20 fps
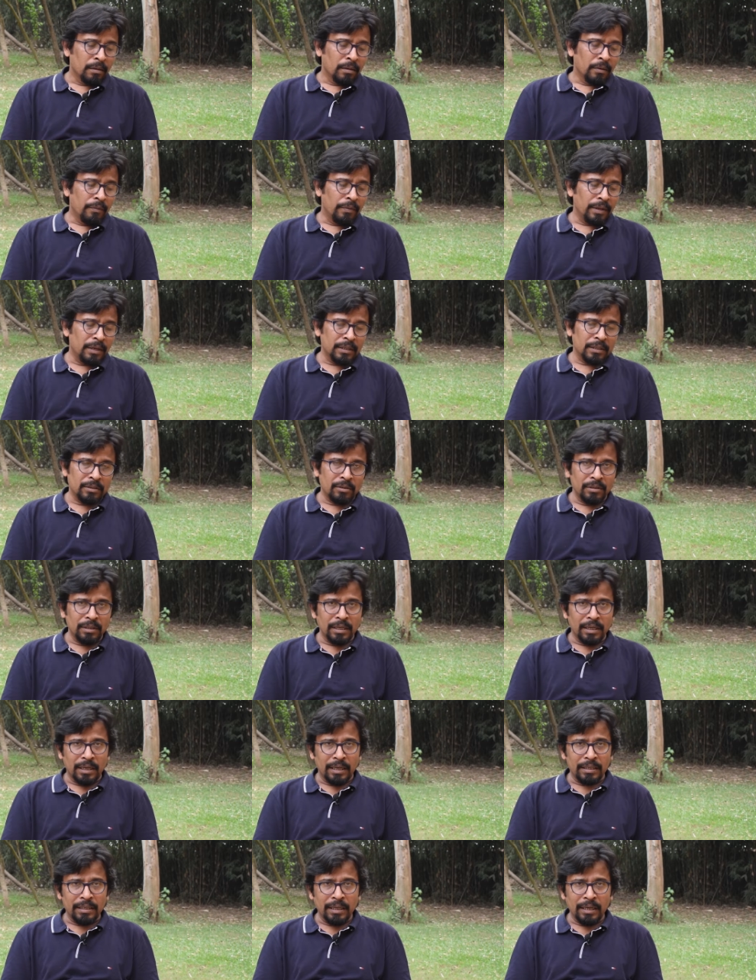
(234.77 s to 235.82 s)
whereas on the
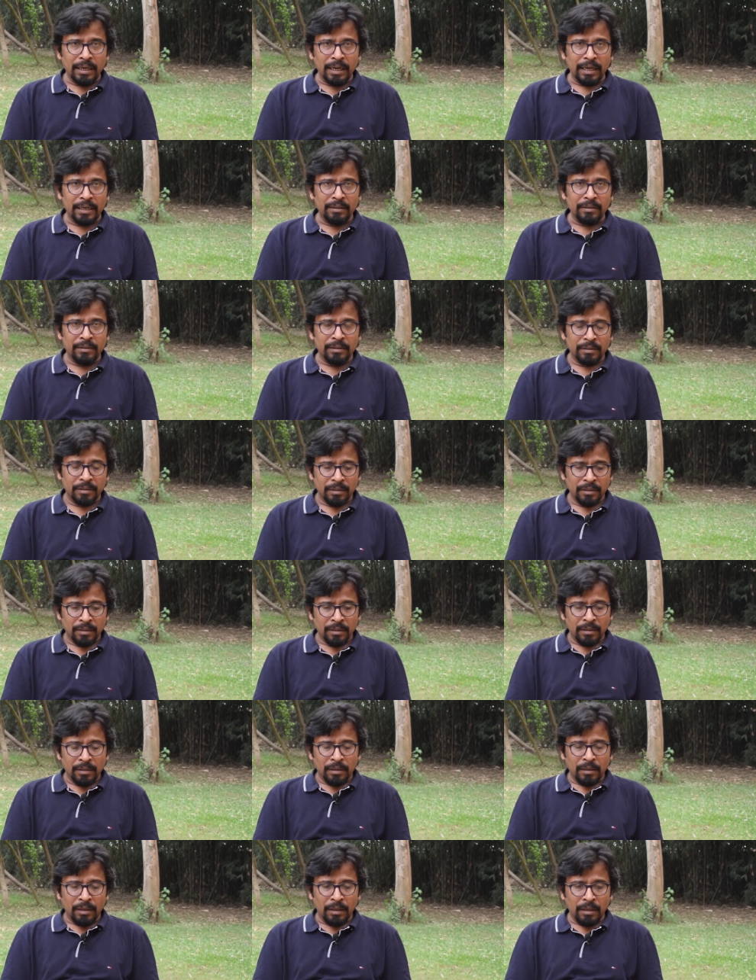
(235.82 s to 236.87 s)
other hand
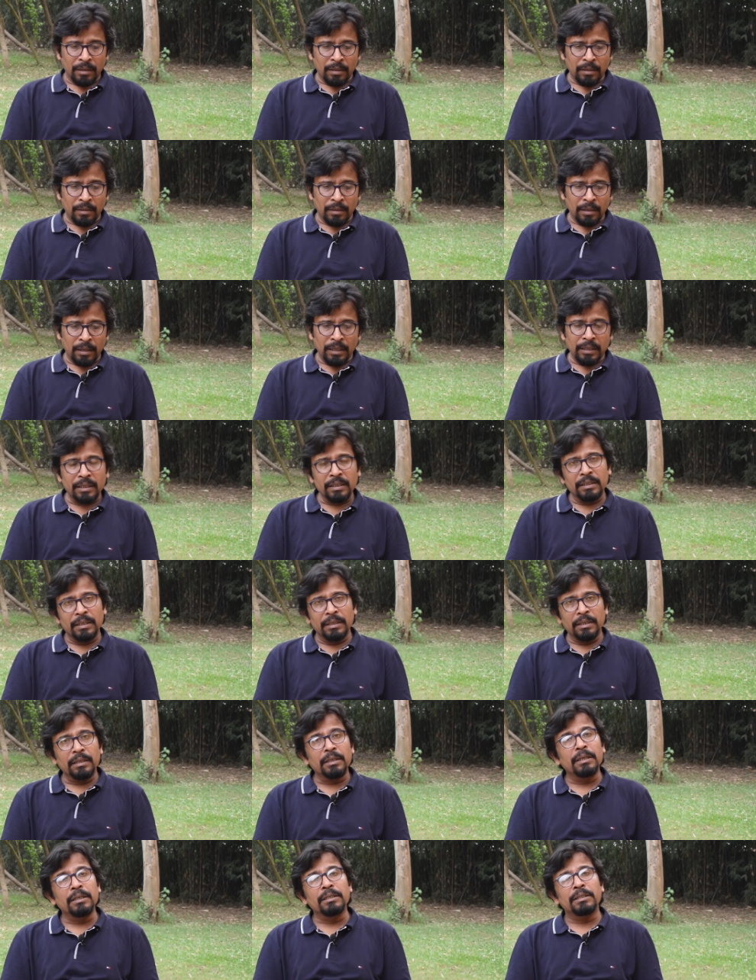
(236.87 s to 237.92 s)
it is
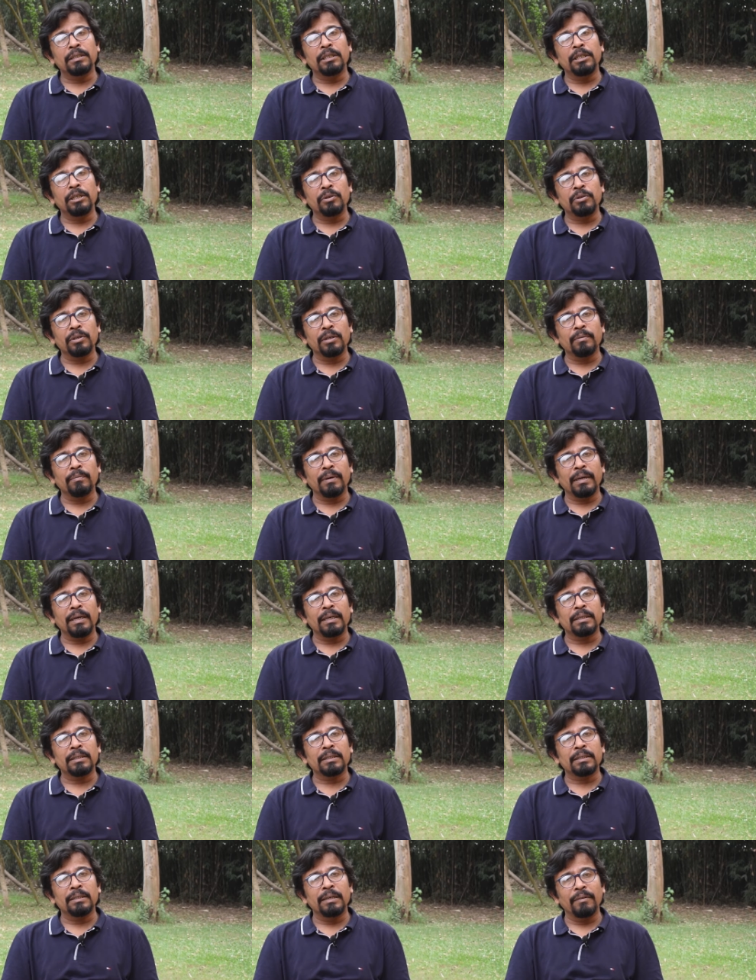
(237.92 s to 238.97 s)
an institution by
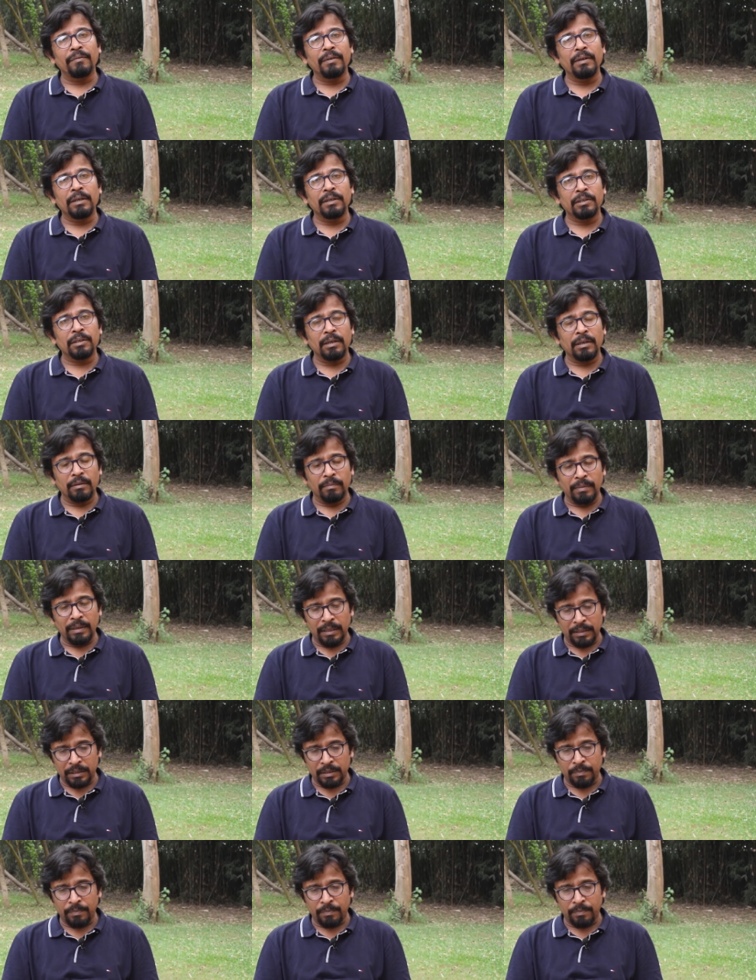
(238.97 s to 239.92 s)
its definition and by its